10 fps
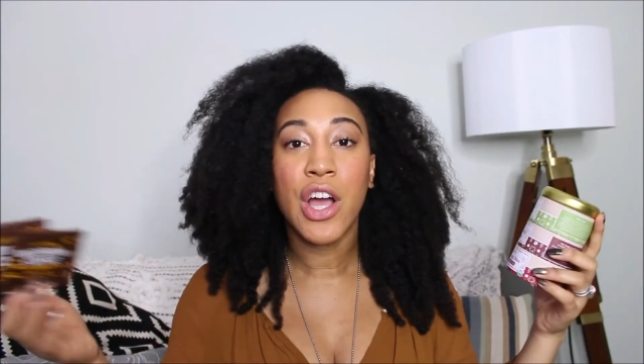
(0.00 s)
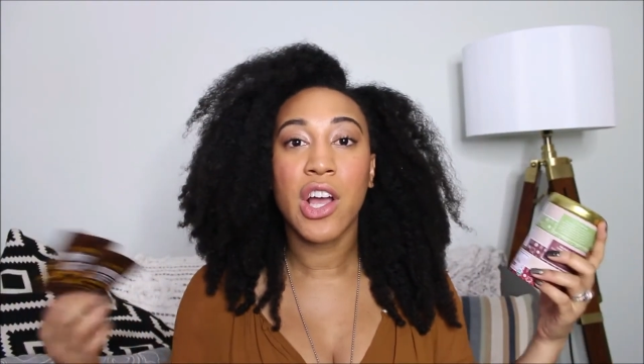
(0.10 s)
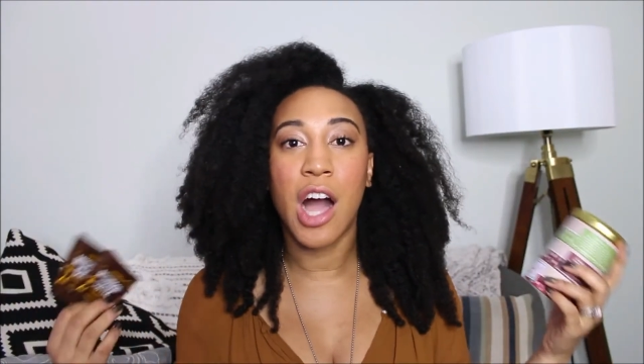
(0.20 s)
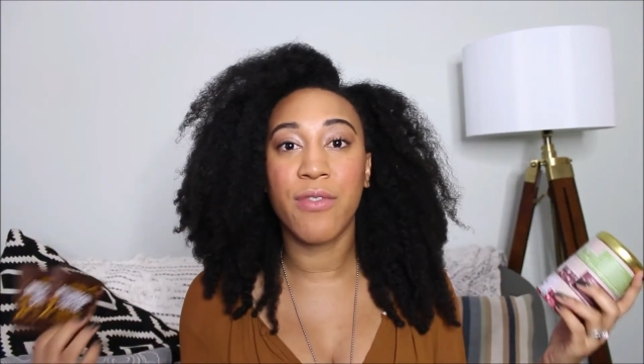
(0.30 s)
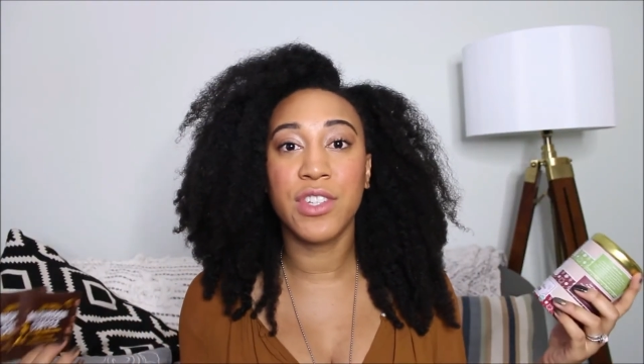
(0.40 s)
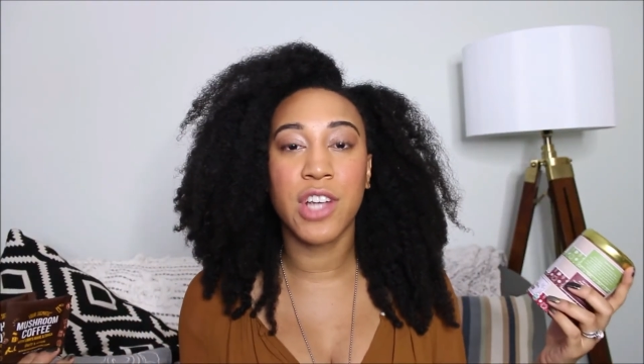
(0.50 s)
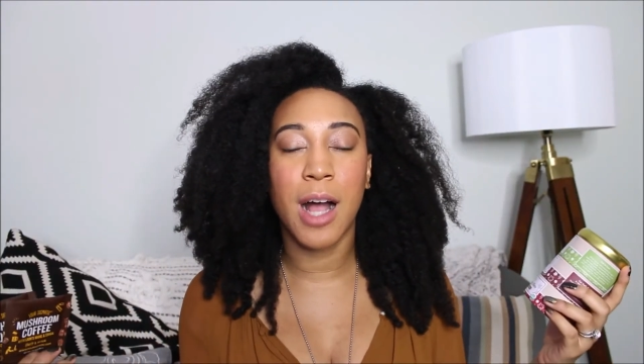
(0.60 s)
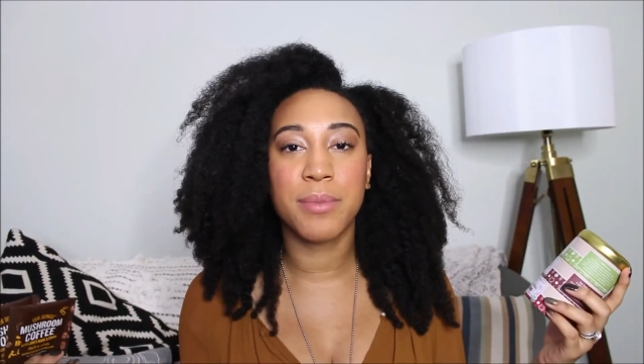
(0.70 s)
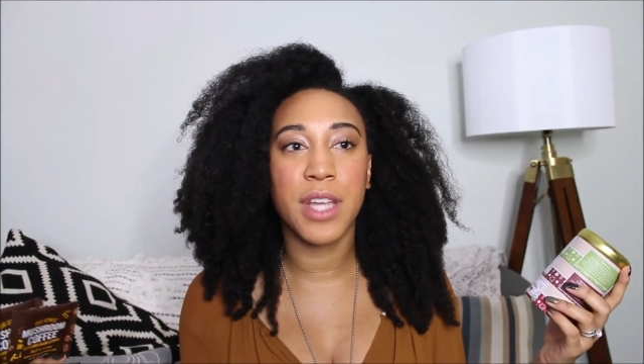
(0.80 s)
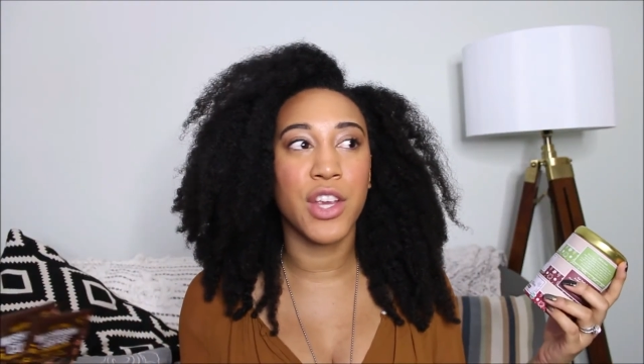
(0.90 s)
coffee
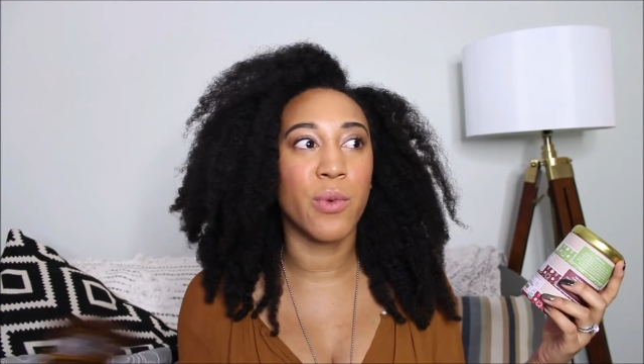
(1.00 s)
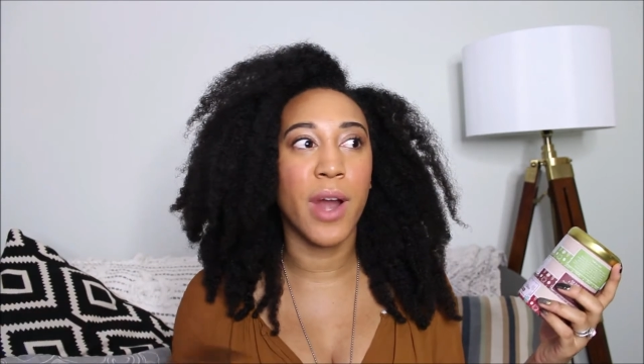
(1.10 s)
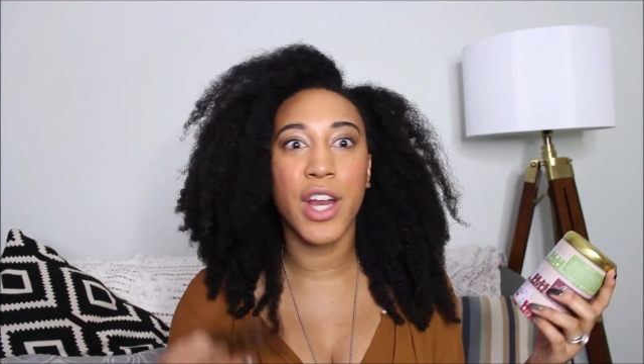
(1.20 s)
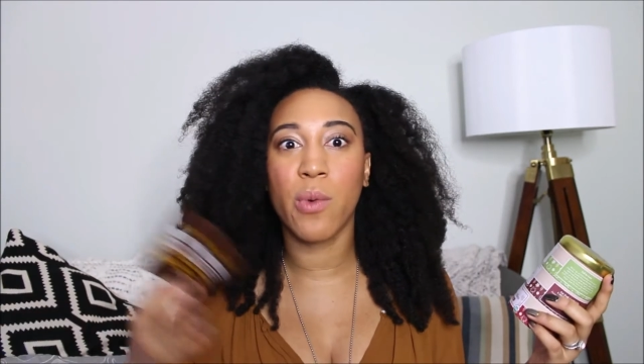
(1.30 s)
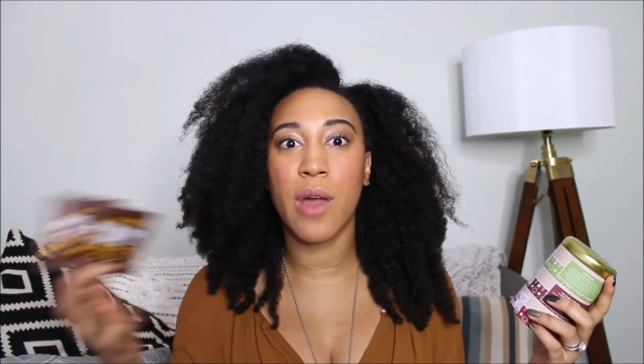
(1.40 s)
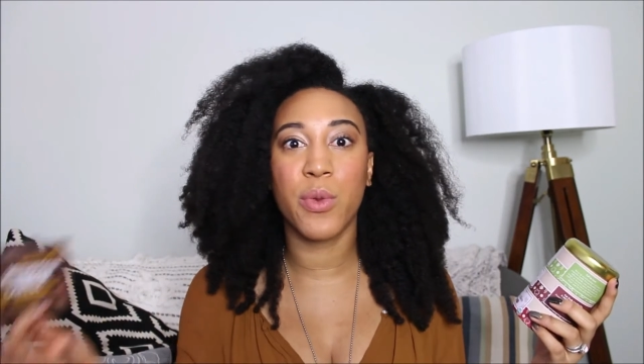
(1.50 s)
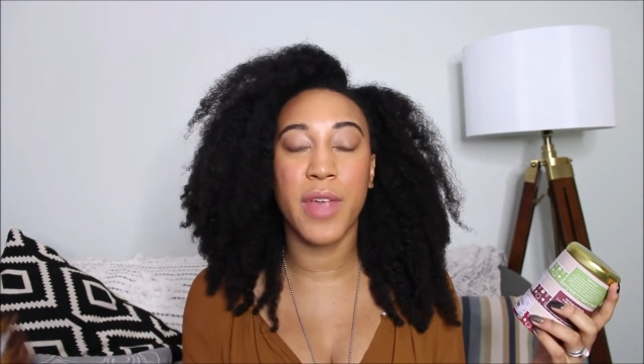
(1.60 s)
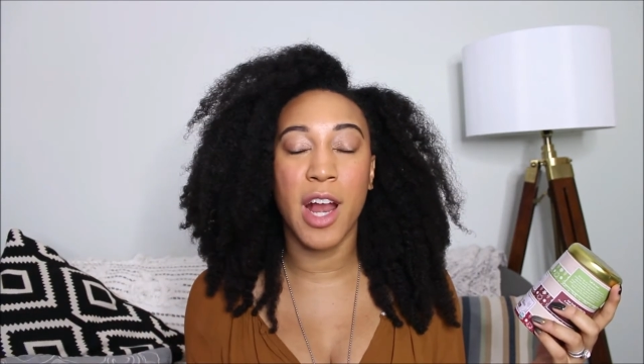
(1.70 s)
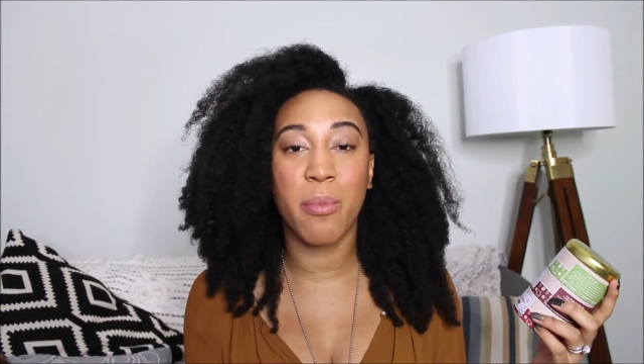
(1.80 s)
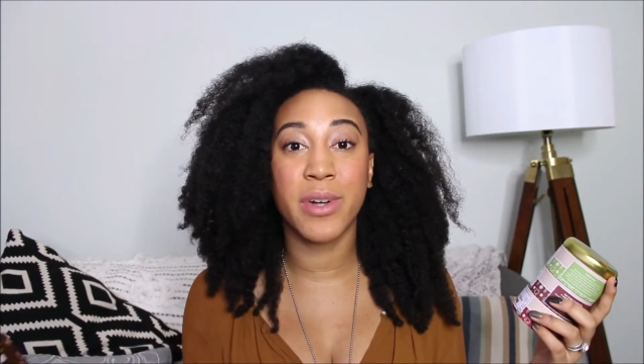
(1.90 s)
shops that you're running around through
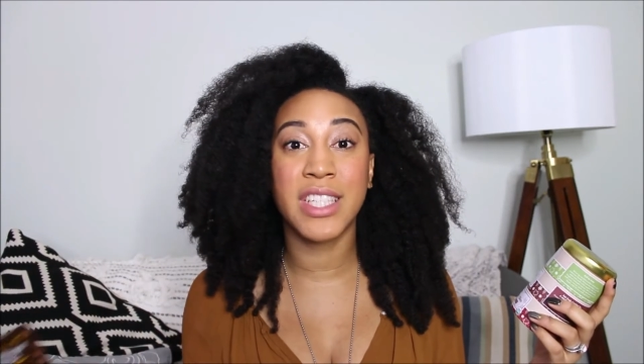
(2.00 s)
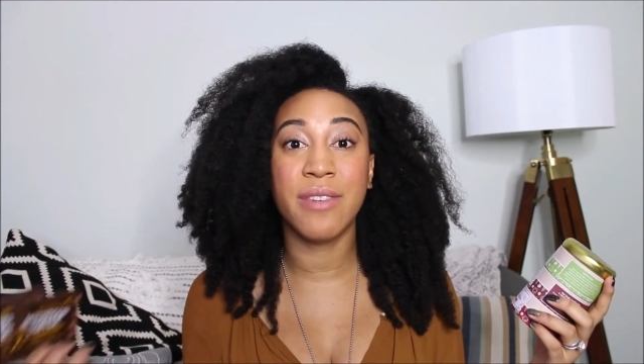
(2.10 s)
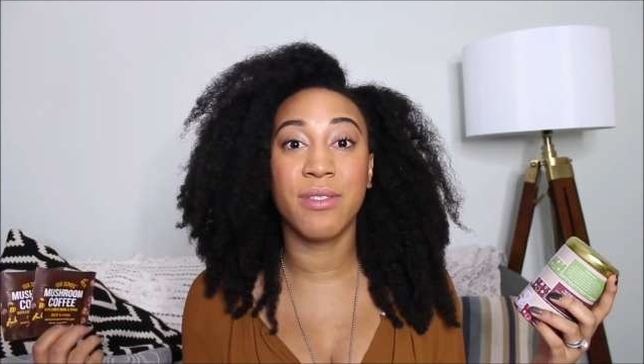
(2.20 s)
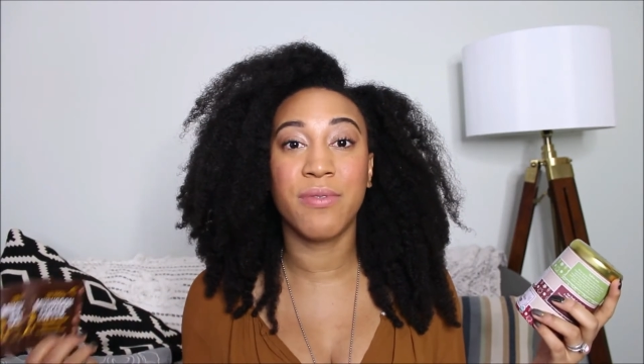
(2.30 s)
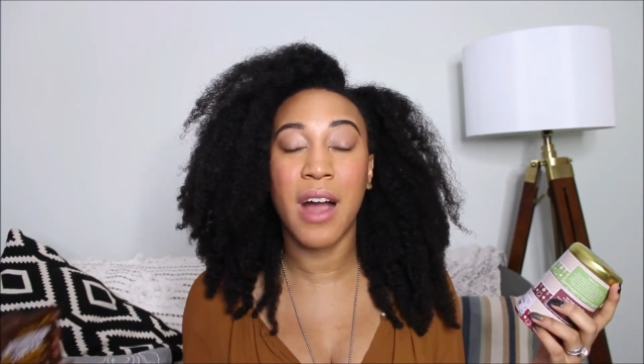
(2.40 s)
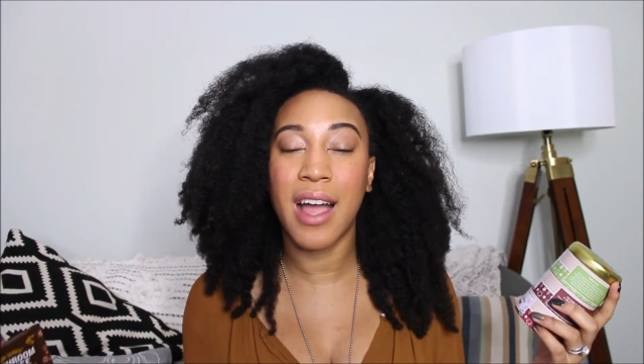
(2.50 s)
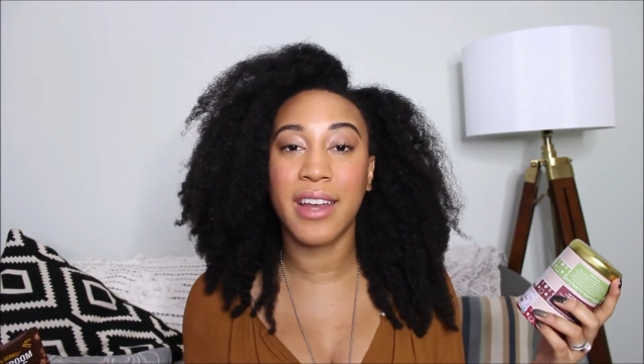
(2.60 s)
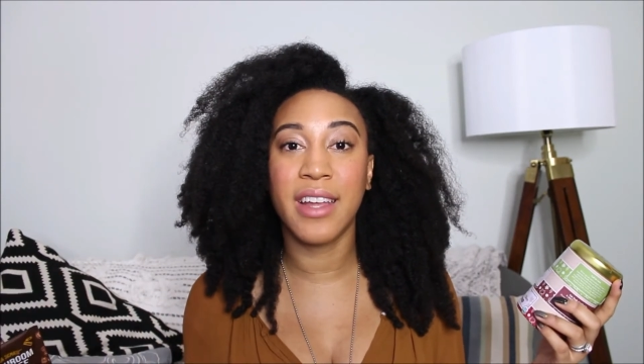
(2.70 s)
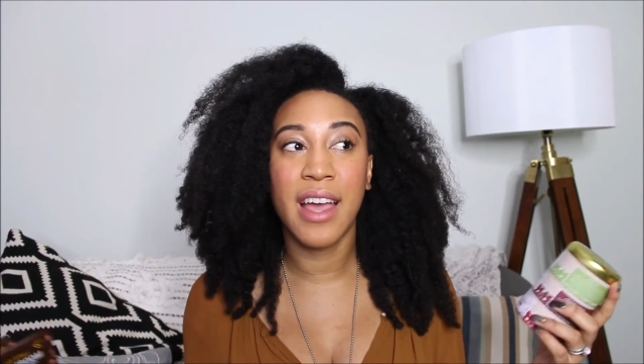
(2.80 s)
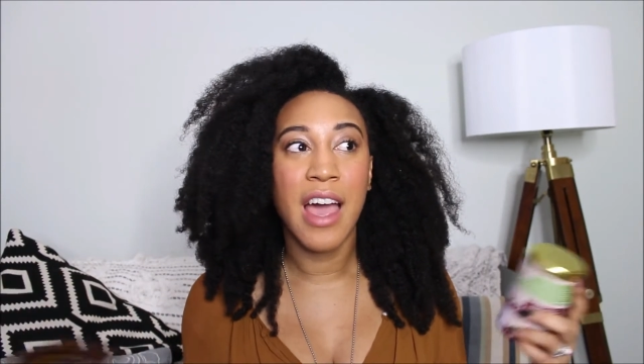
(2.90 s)
the airport to even find.